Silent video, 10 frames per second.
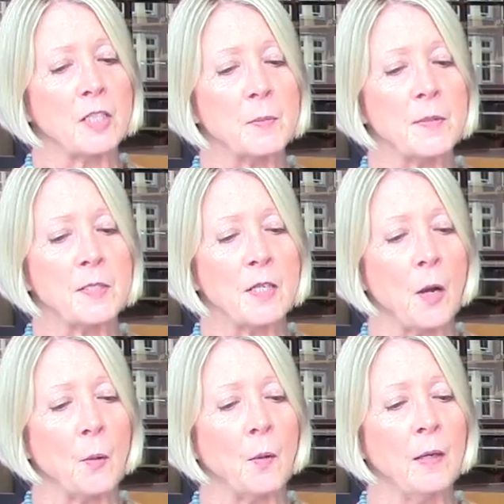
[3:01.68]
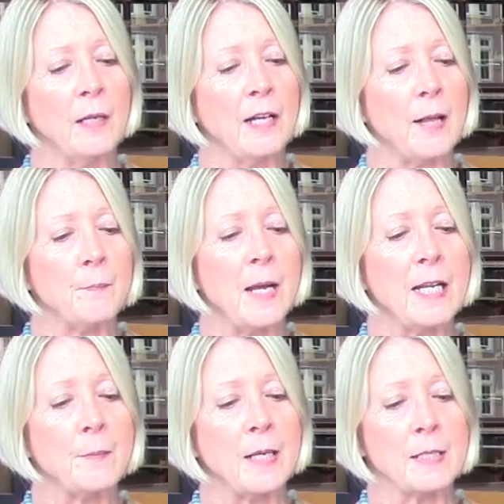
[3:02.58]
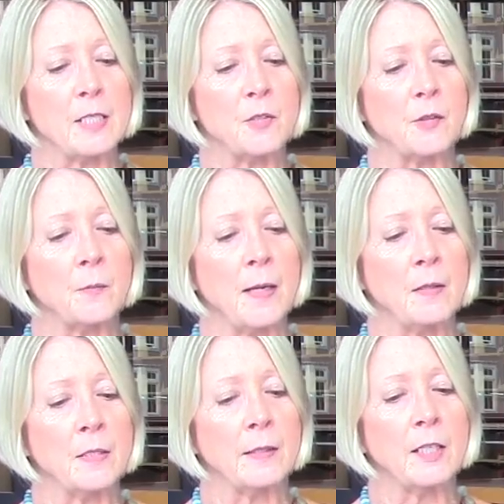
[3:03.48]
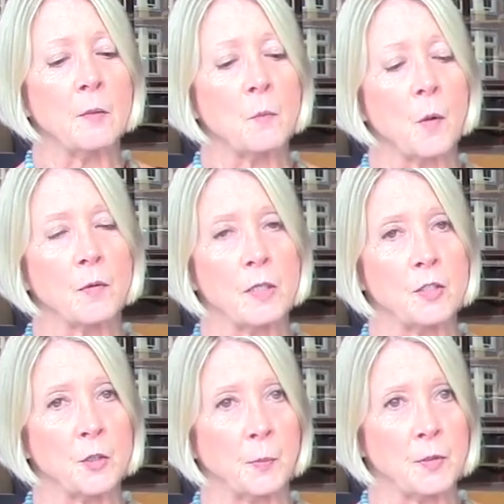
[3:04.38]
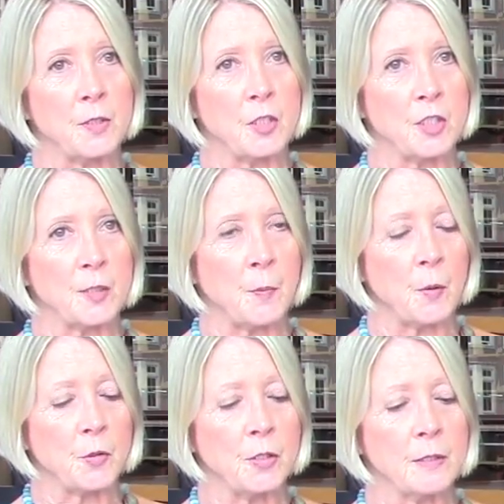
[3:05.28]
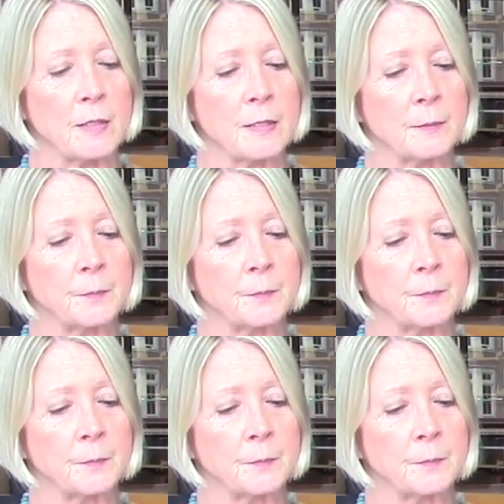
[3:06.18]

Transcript: was slow, and many medicines remained little more than superstitious potions.